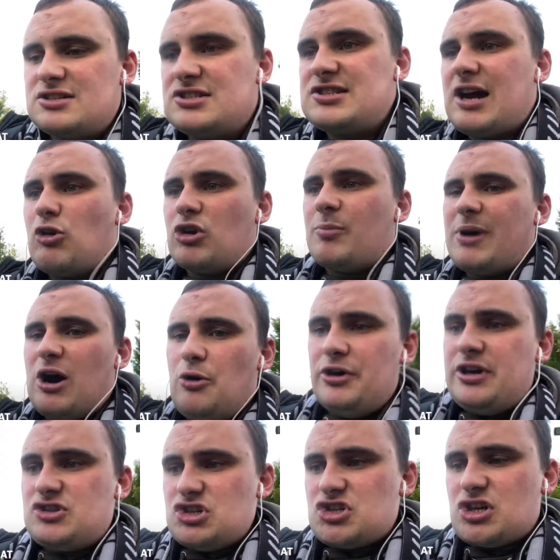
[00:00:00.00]
down about
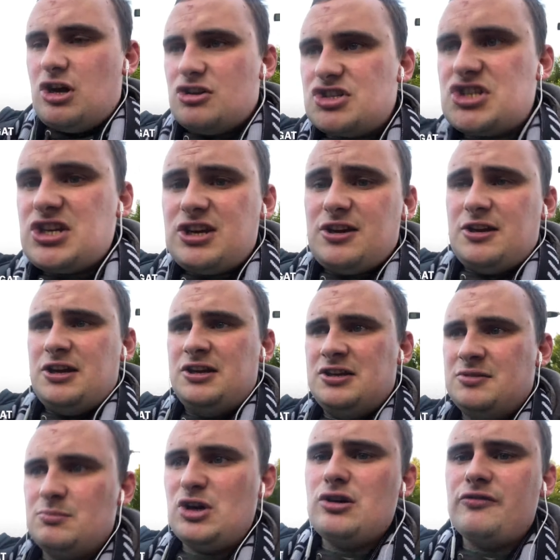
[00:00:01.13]
it. Just got to
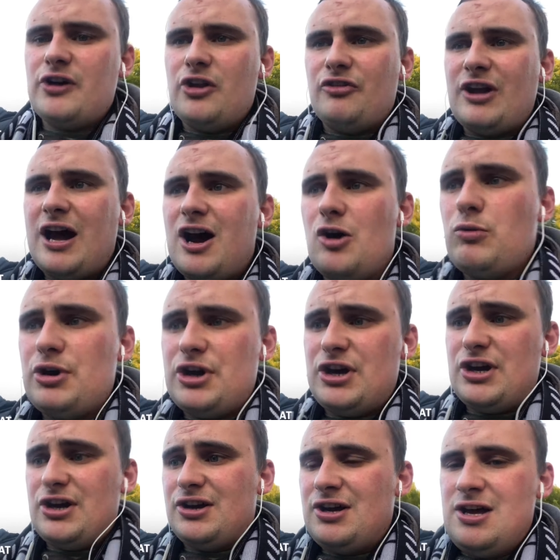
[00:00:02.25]
move on now.
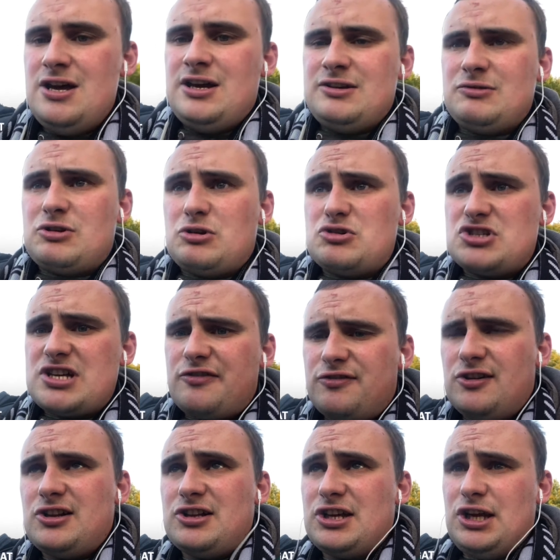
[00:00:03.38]
Where there was
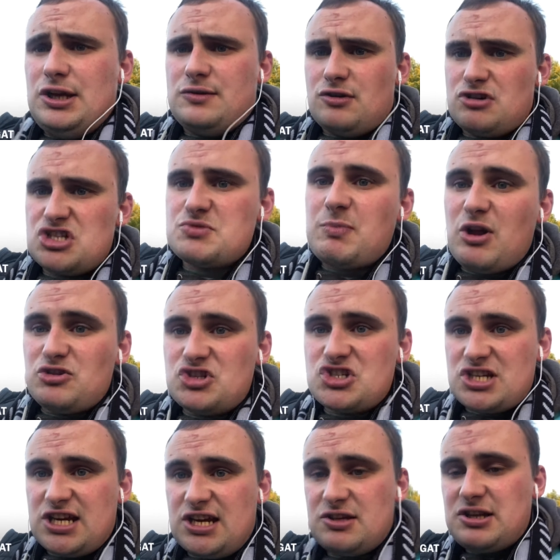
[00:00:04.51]
definitely a response
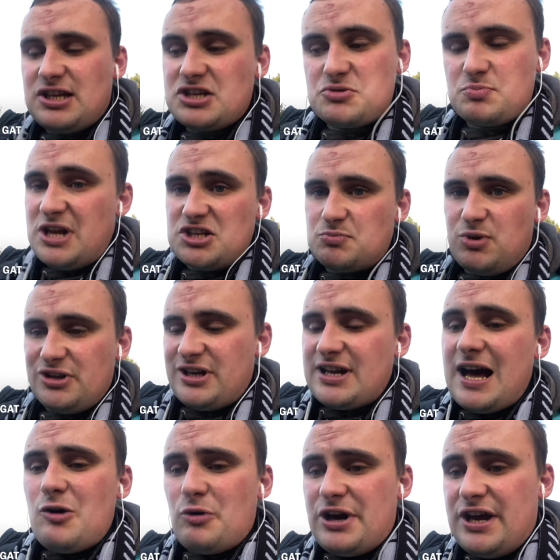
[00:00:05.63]
today. Let's let's put it
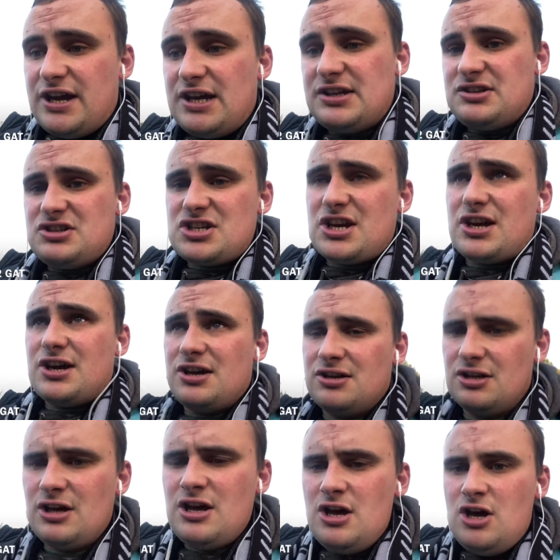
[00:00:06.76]
that way, and uh,
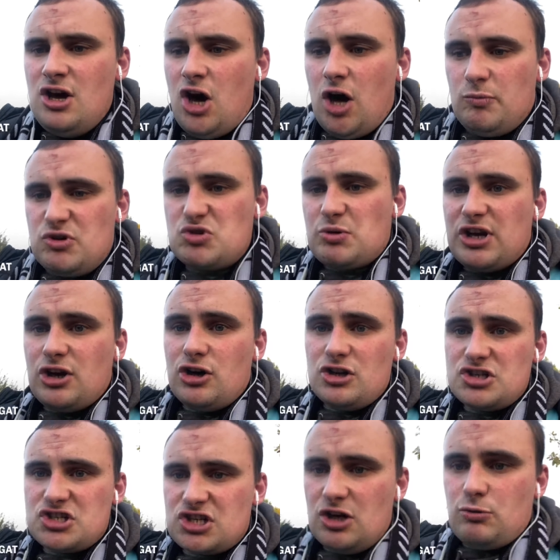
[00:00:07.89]
onwards we go.
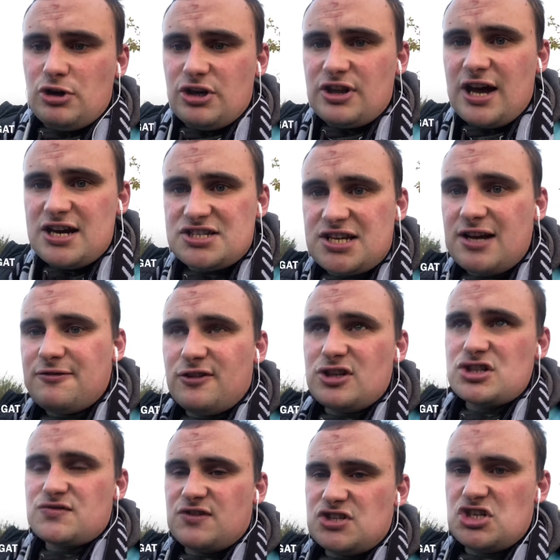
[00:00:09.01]
So uh, that is that for
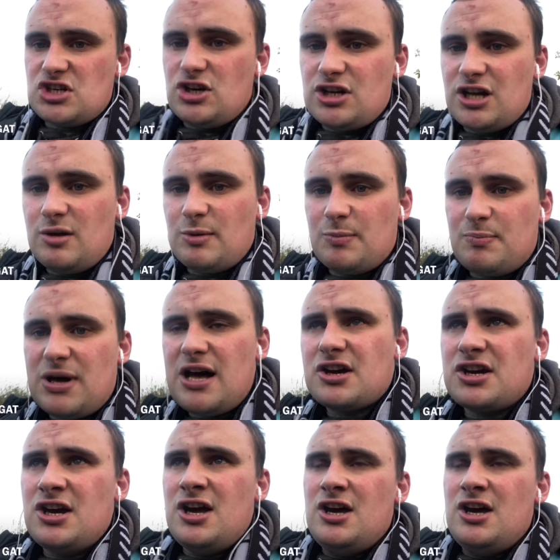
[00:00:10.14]
this video, and I'll be back